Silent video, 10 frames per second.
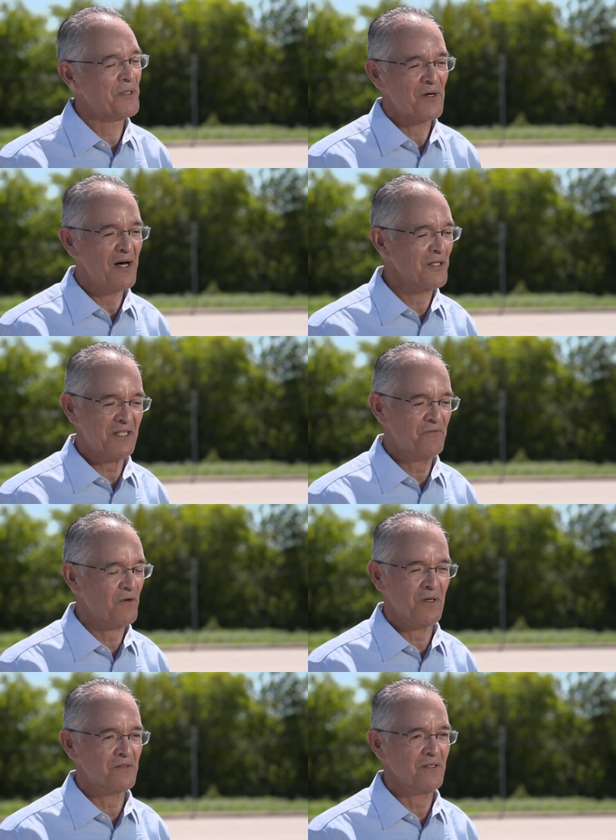We were all looking
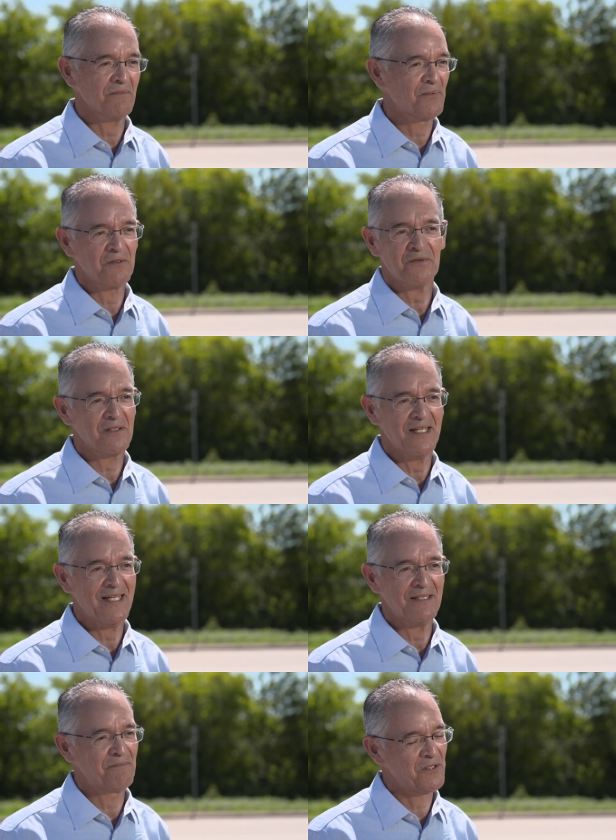forward to a beautiful
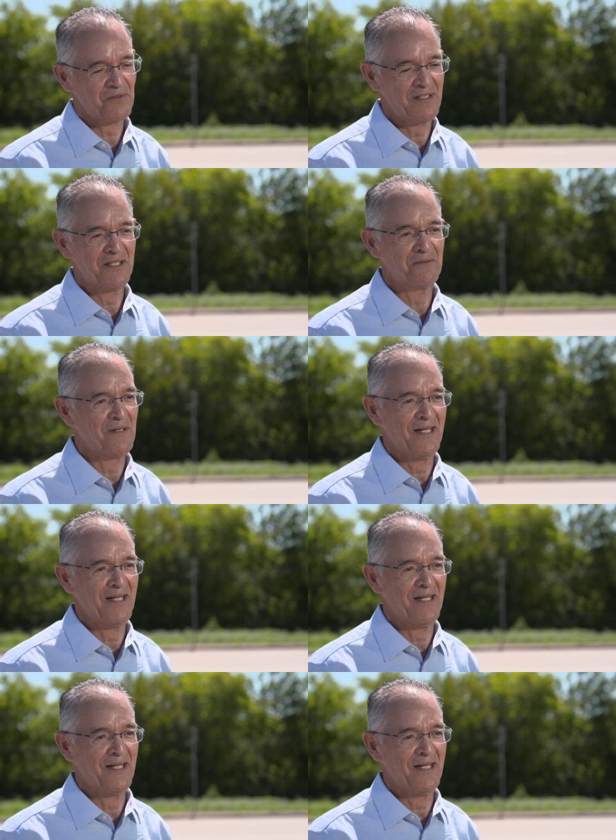day, a beautiful day on the